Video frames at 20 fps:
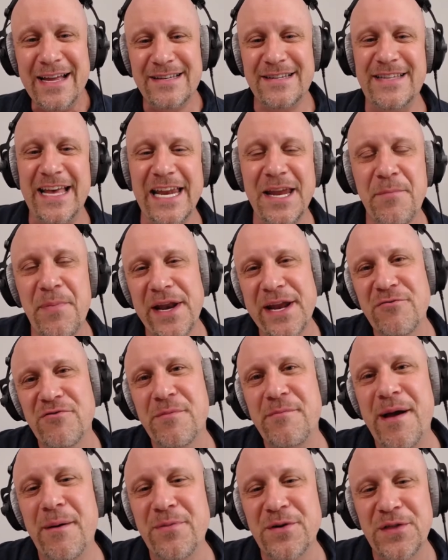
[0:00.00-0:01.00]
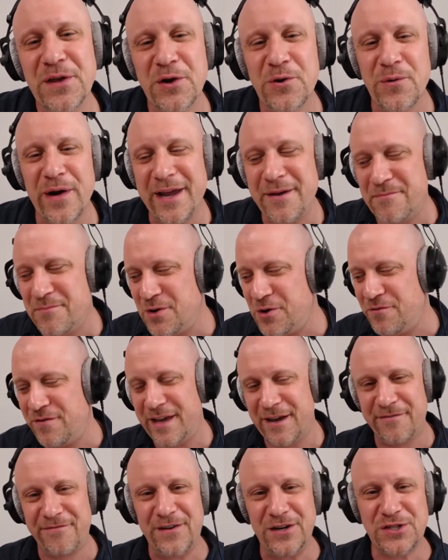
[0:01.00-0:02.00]
Does anybody remember the great
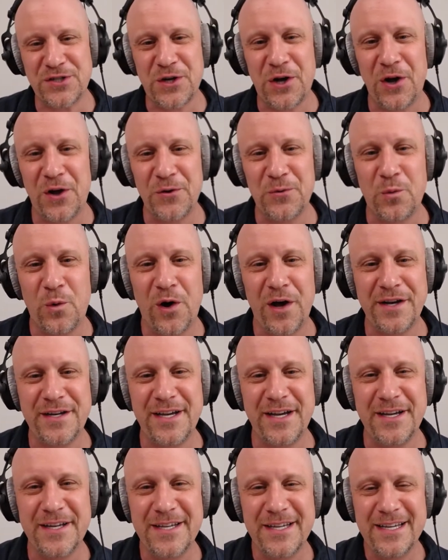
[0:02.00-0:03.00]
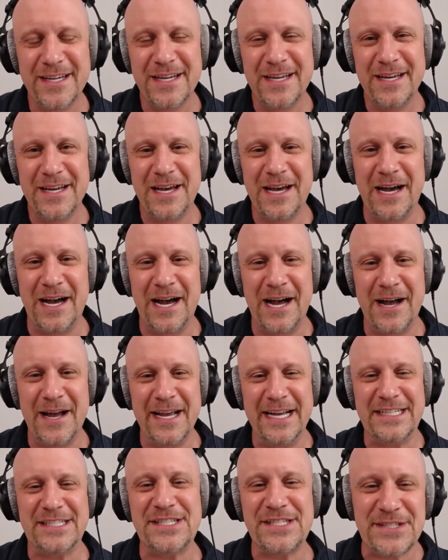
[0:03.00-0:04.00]
movie, A Fish Called Wanda?
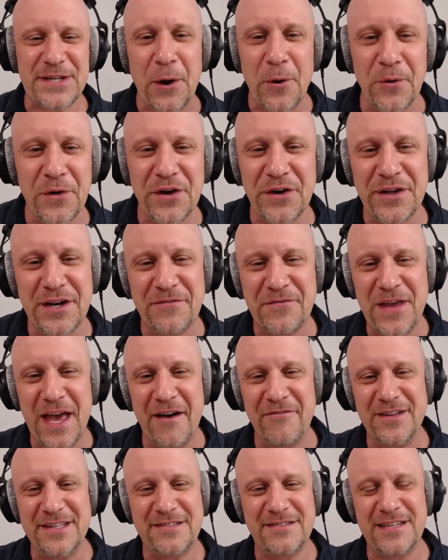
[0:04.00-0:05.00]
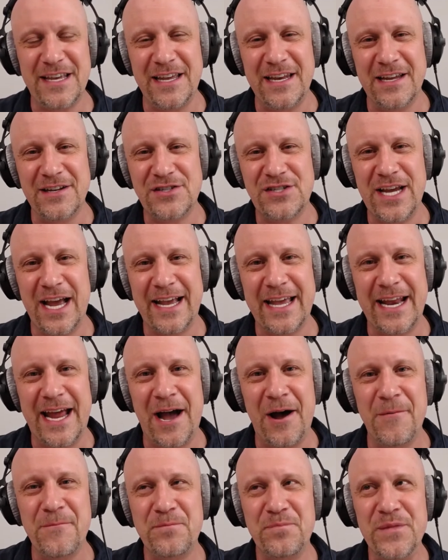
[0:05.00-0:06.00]
It's so good. If you haven't seen it, check it
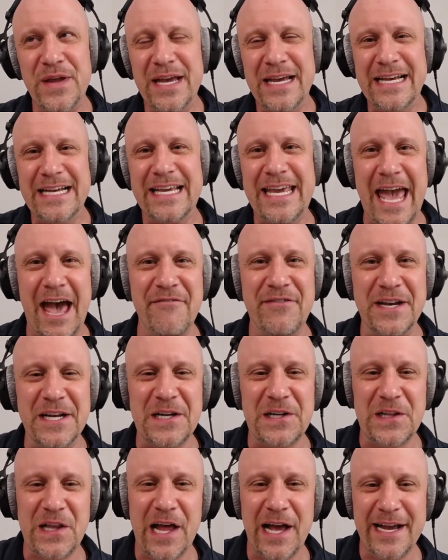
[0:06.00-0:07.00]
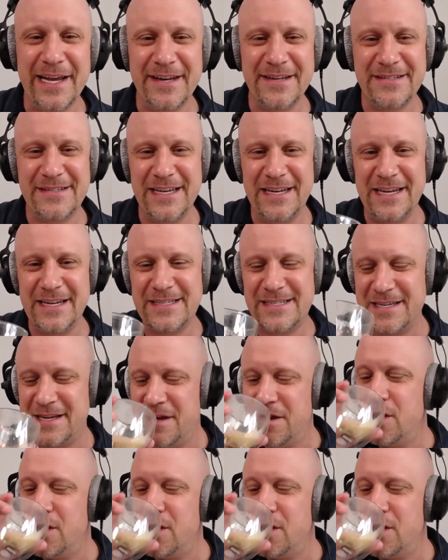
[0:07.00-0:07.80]
out. Kevin Kline is in it.